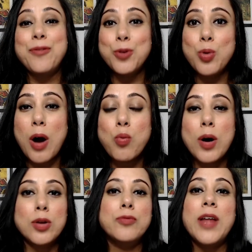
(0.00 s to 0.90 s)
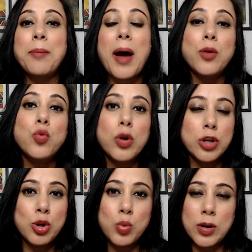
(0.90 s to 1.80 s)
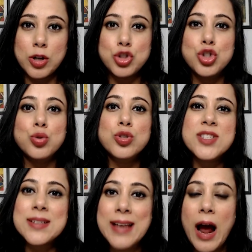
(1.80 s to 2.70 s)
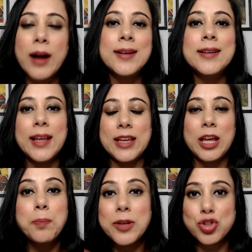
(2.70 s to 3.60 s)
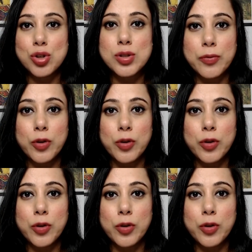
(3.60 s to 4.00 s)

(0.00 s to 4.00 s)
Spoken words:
you are one of them, I want to urge you, start taking pictures of